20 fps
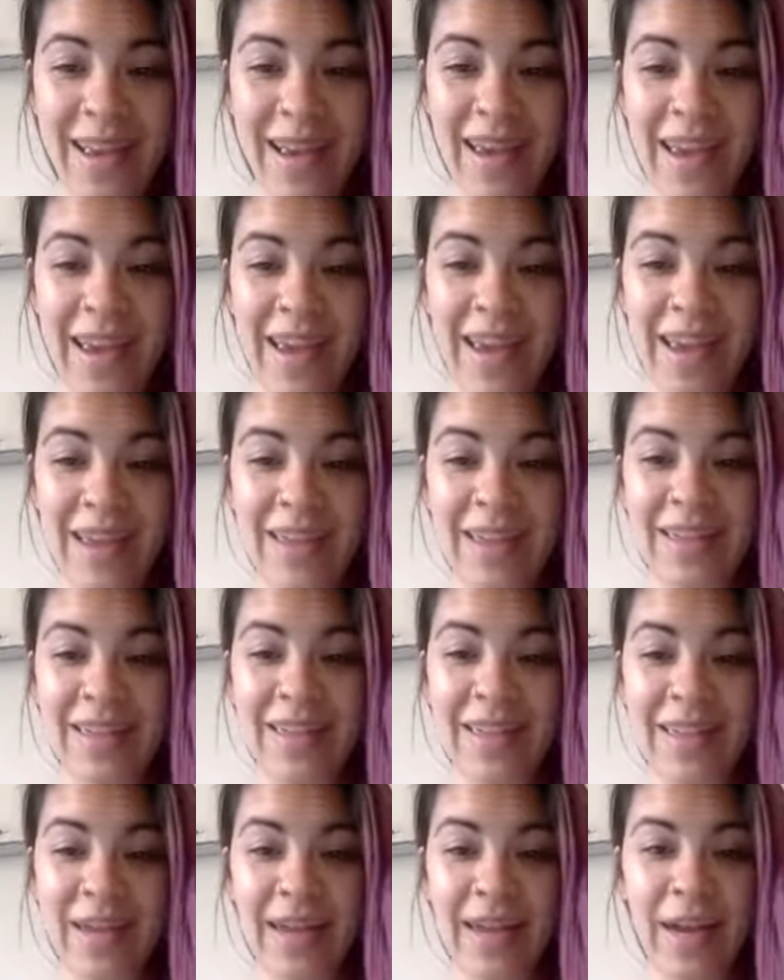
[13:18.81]
and
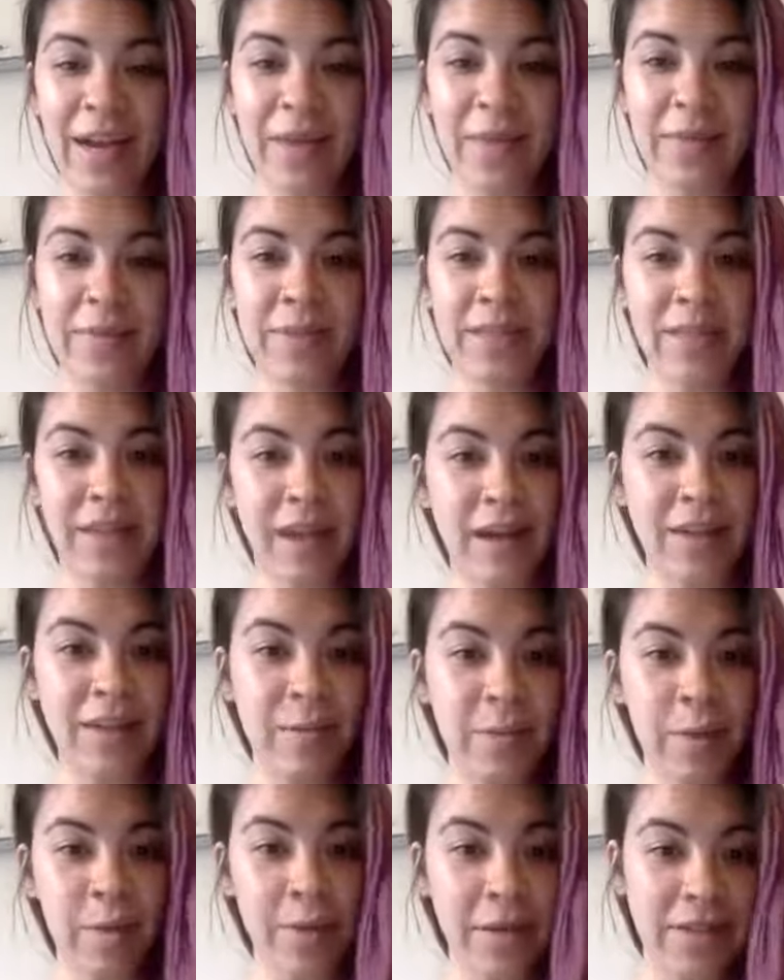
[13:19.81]
um, stocked up
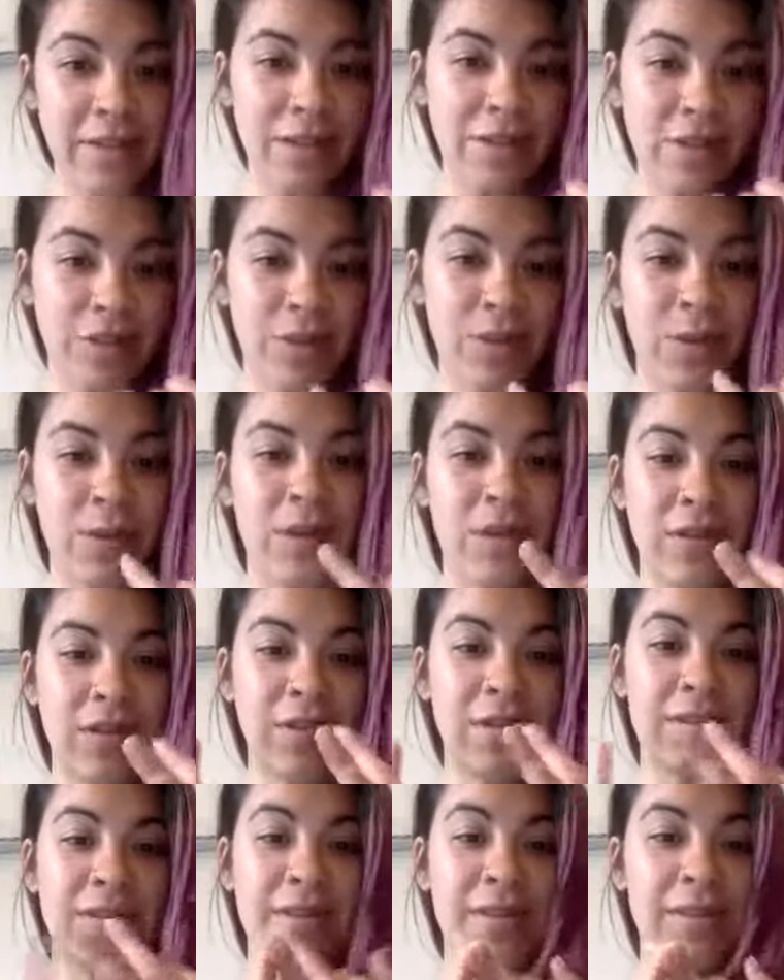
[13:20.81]
all my citrus
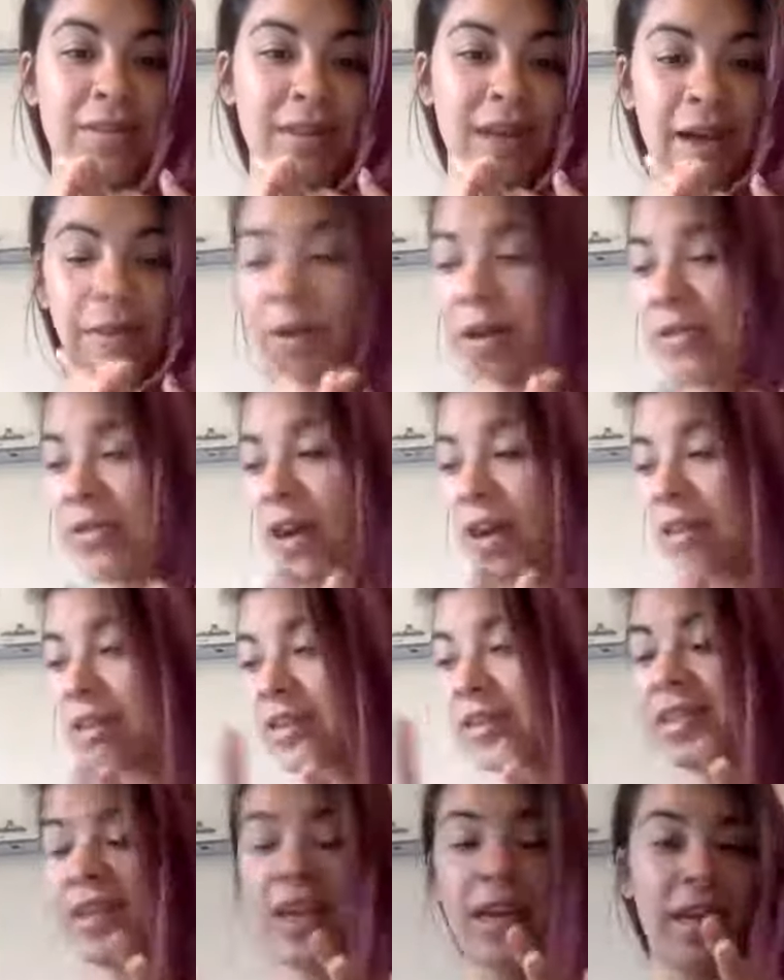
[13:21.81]
oils, got my Father's
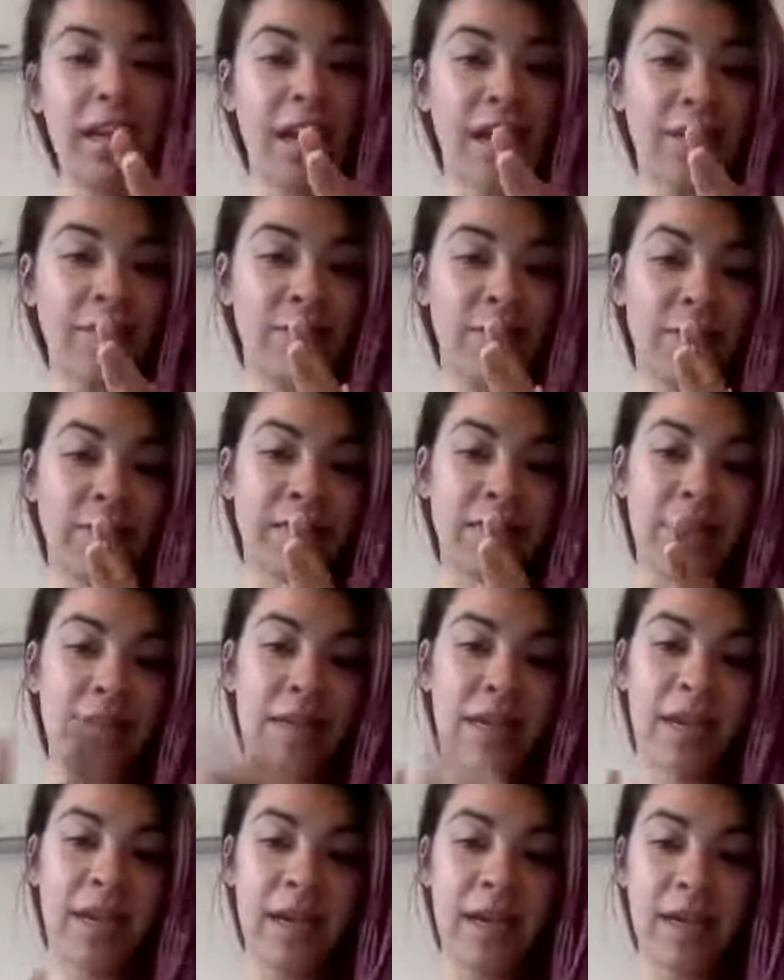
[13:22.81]
Day gifts,
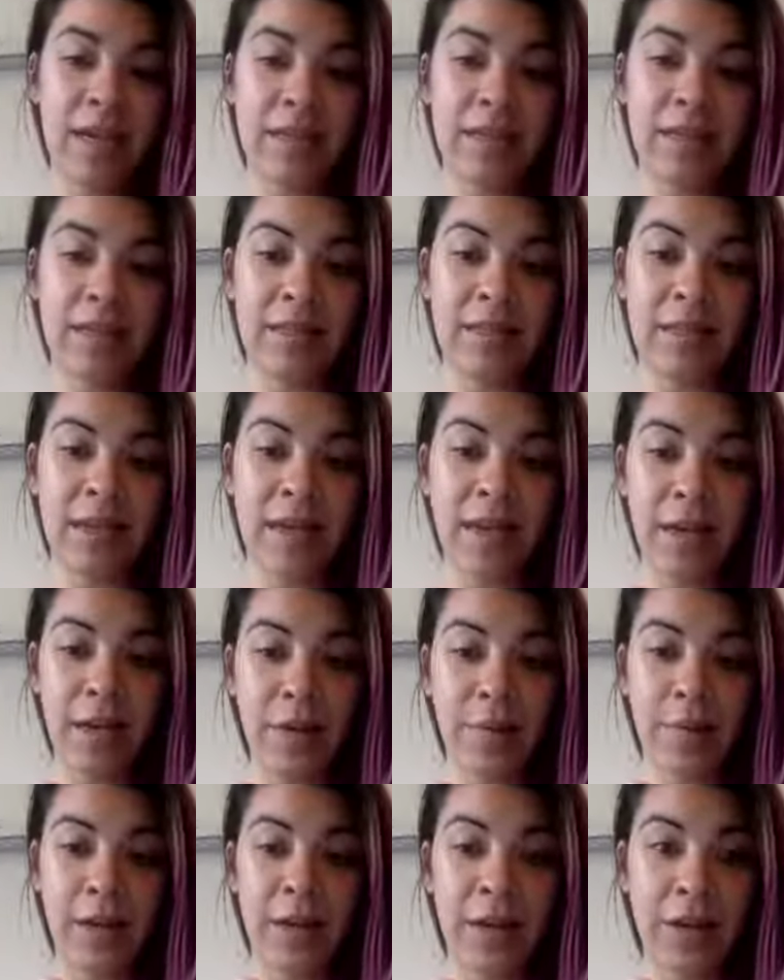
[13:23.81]
and
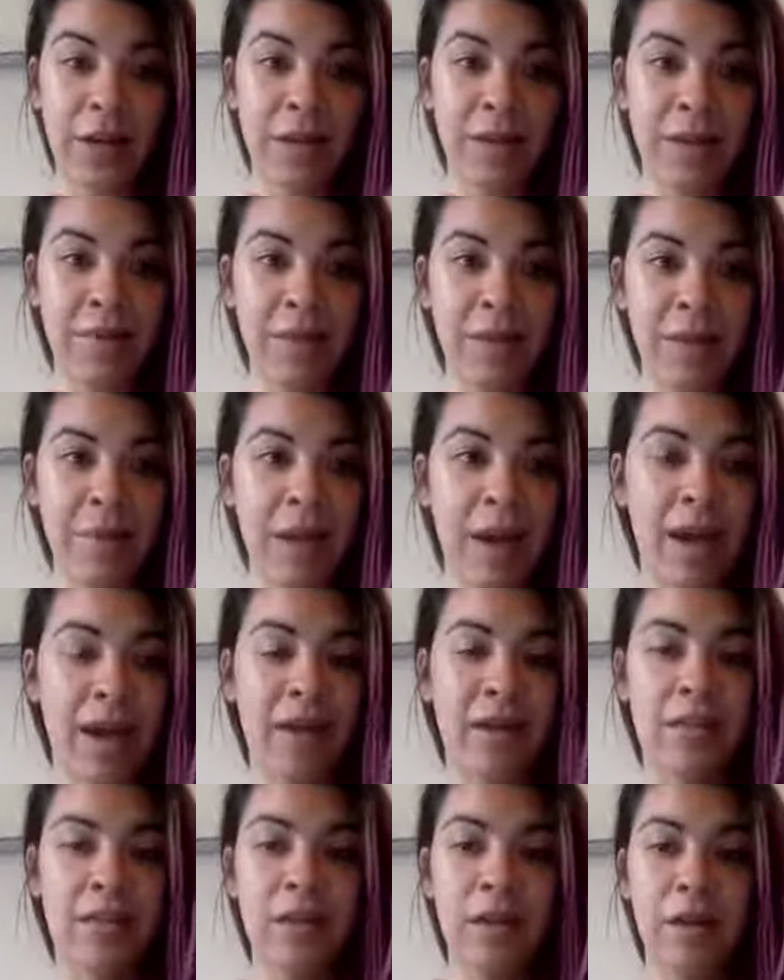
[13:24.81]
um, and earned some money back.
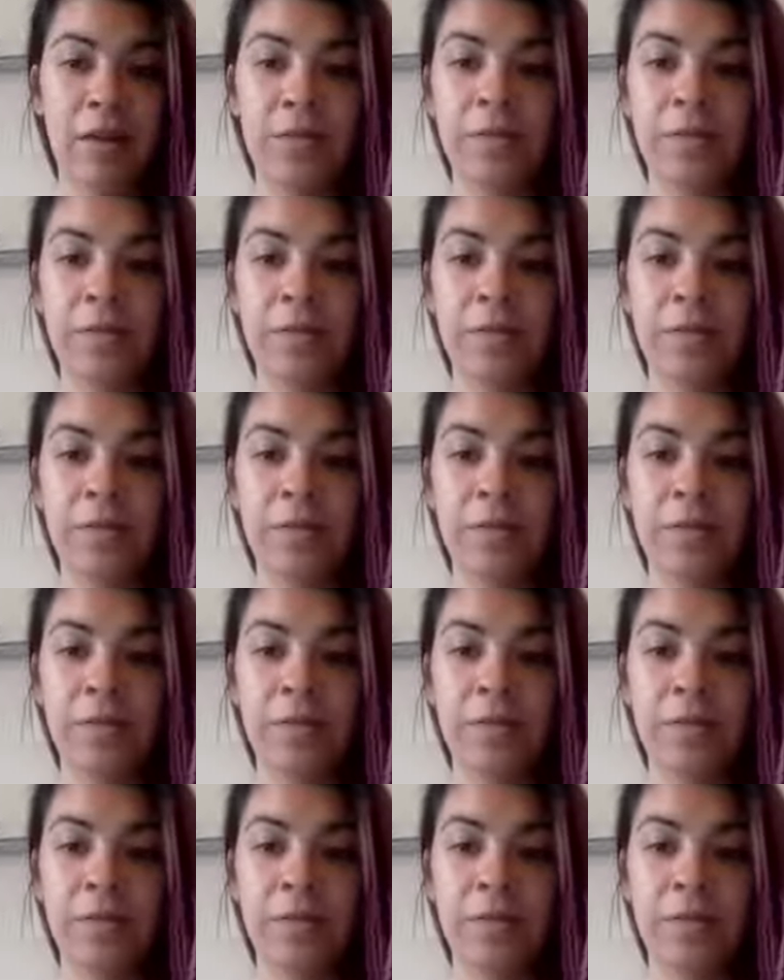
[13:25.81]
So